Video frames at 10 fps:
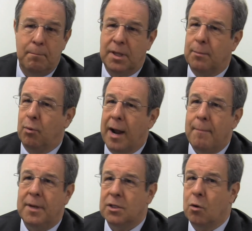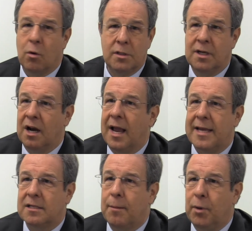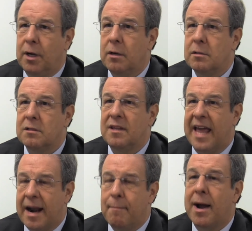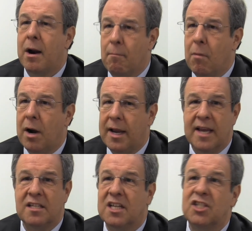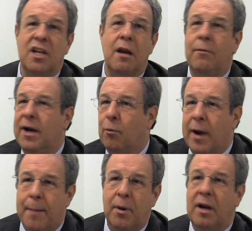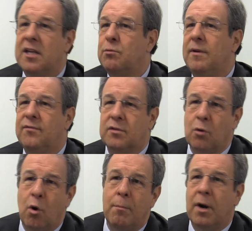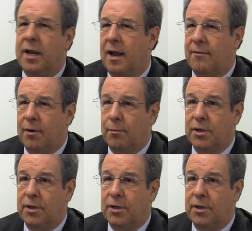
But the problem is, of course, in the last couple of years, that amount of money has accelerated rapidly as we've stolen money out of our